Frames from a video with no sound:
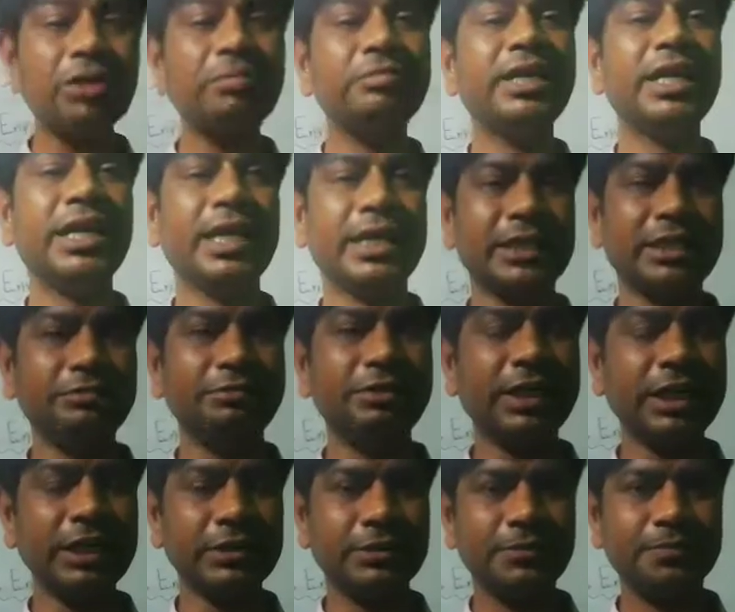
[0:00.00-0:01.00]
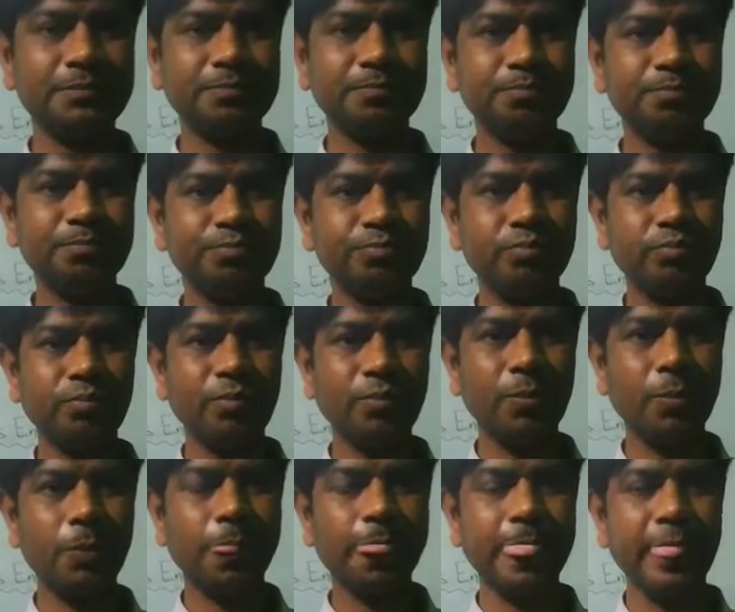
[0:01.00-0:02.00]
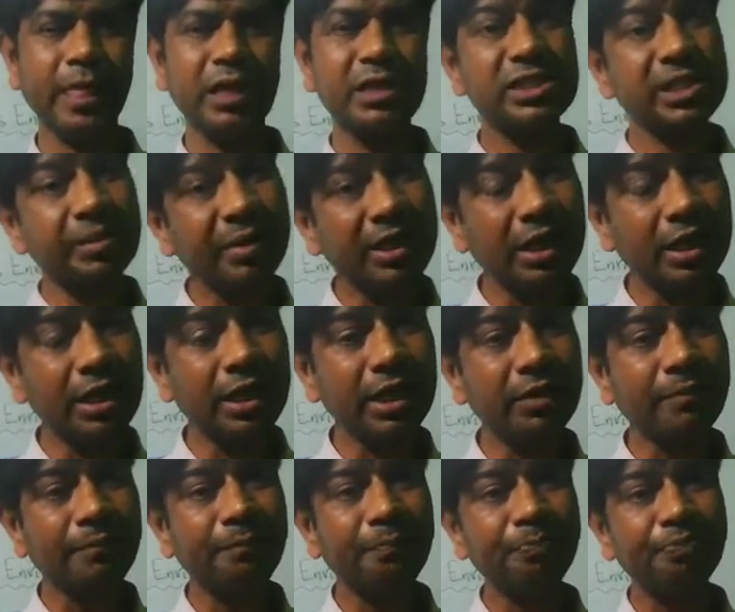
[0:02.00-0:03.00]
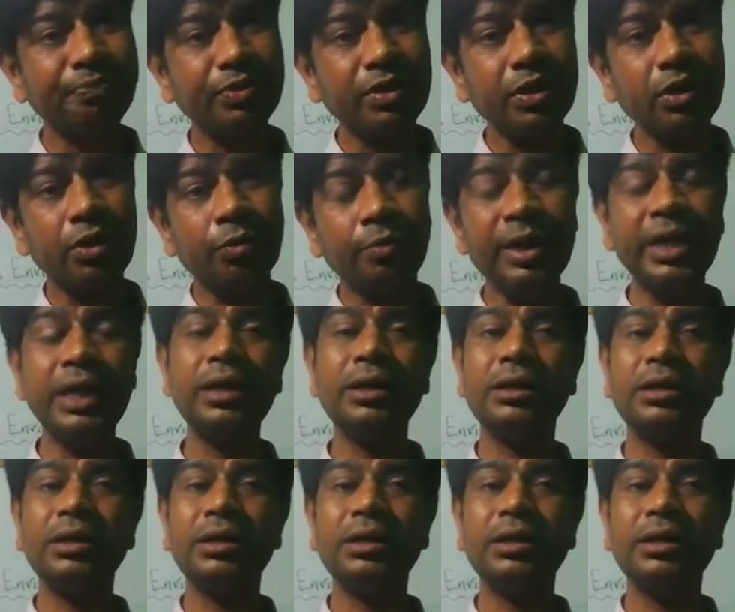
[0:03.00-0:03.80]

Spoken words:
of their activities. Similarly, when